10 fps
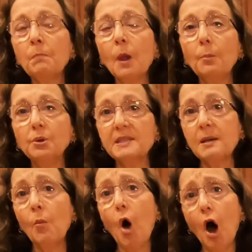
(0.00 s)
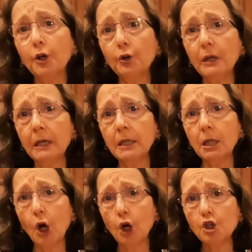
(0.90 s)
put some water in a
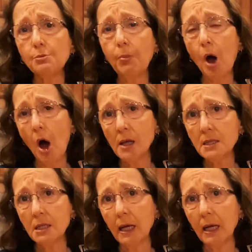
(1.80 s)
large pot.